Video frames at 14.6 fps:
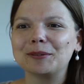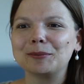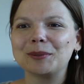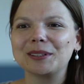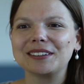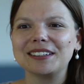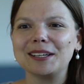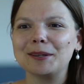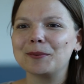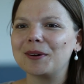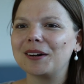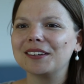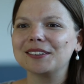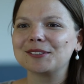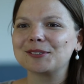what they
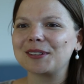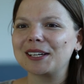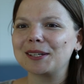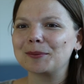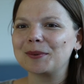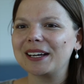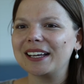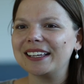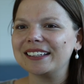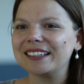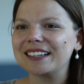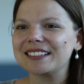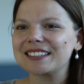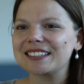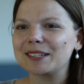want right away
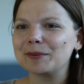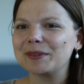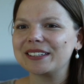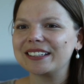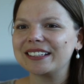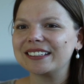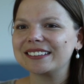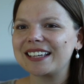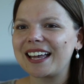and stick with it.